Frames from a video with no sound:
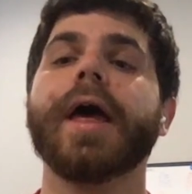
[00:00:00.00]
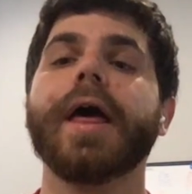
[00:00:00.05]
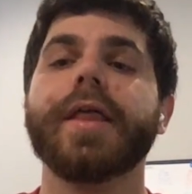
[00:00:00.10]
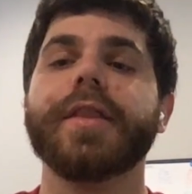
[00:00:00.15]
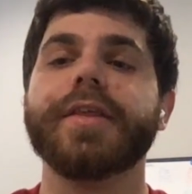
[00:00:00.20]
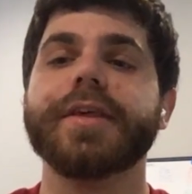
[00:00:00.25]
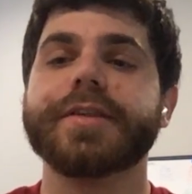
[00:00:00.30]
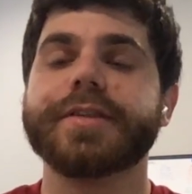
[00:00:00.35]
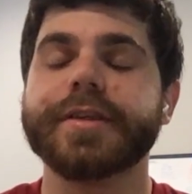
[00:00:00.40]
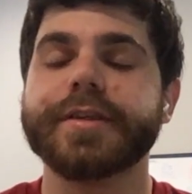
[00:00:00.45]

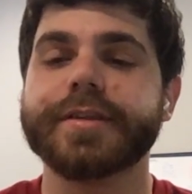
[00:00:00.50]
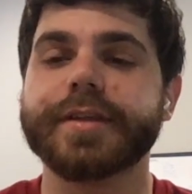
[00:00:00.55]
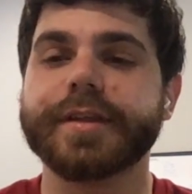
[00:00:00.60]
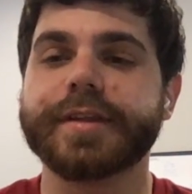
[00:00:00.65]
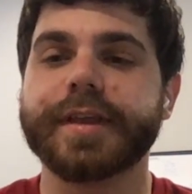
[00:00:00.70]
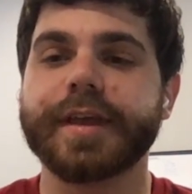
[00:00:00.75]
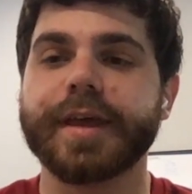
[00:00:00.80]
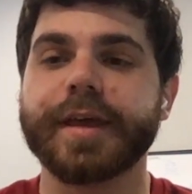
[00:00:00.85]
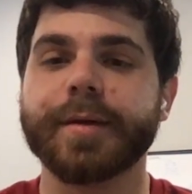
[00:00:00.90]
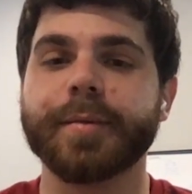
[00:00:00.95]
This is a
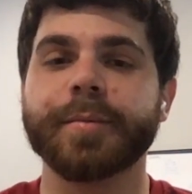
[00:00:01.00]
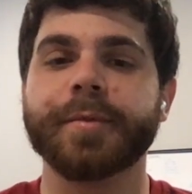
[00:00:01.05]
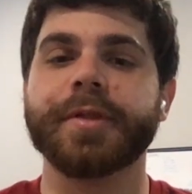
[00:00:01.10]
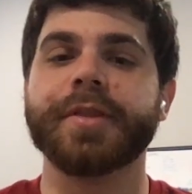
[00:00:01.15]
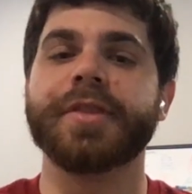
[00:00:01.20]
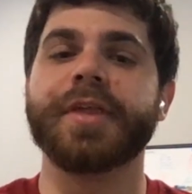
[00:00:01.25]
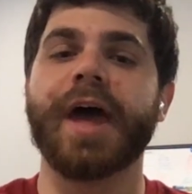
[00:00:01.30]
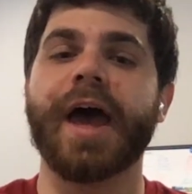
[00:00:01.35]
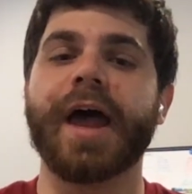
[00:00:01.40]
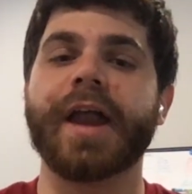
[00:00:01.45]
team
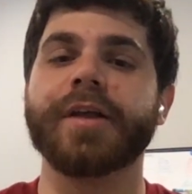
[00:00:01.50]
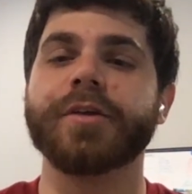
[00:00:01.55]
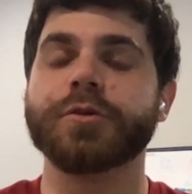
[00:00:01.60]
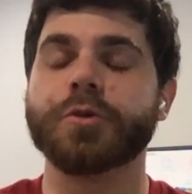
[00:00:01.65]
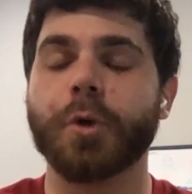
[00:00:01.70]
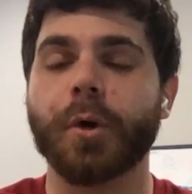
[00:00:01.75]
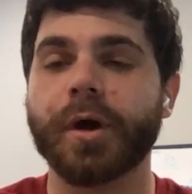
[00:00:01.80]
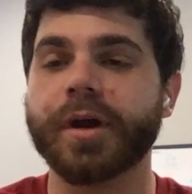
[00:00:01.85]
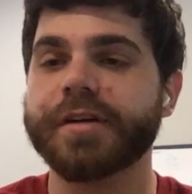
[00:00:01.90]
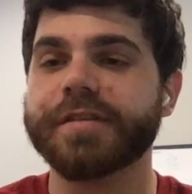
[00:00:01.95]
that is
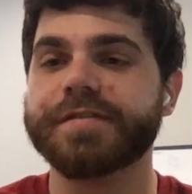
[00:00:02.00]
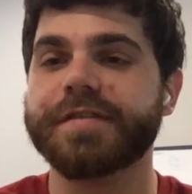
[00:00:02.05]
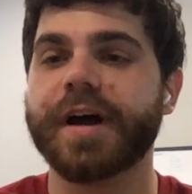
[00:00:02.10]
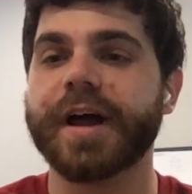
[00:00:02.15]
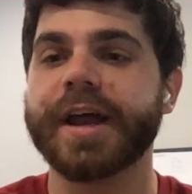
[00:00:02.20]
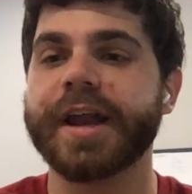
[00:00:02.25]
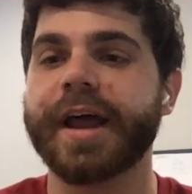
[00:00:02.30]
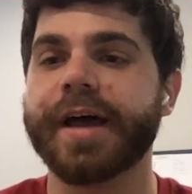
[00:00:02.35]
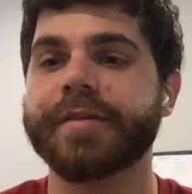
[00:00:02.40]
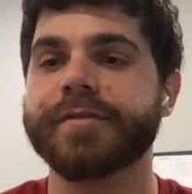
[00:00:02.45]
going to
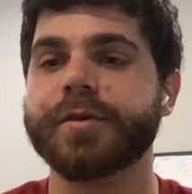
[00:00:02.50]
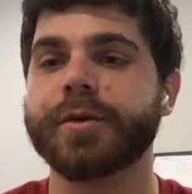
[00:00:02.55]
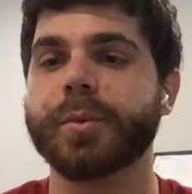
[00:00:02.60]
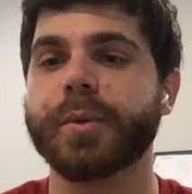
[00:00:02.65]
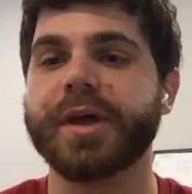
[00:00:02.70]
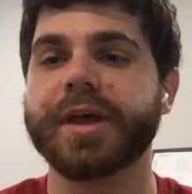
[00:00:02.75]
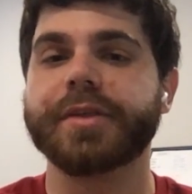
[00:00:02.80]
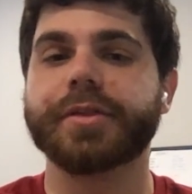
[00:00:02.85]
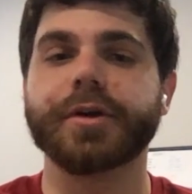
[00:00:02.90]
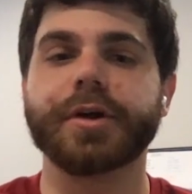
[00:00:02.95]
fight every
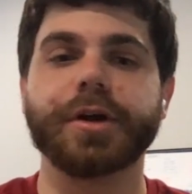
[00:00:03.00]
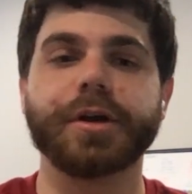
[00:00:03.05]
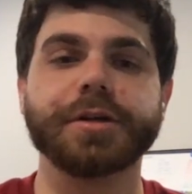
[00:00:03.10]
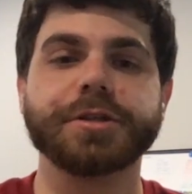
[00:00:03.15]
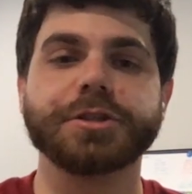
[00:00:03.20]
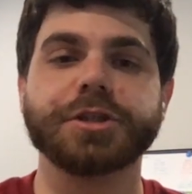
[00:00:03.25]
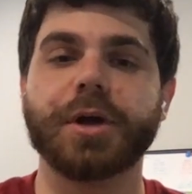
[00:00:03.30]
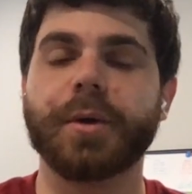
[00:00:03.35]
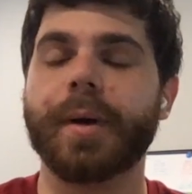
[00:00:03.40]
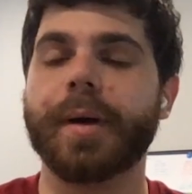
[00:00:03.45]
week. They're going to
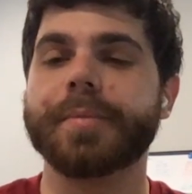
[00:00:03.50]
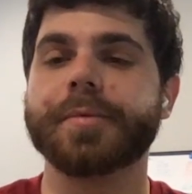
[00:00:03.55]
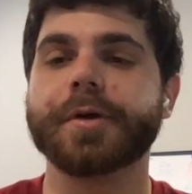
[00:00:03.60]
show up.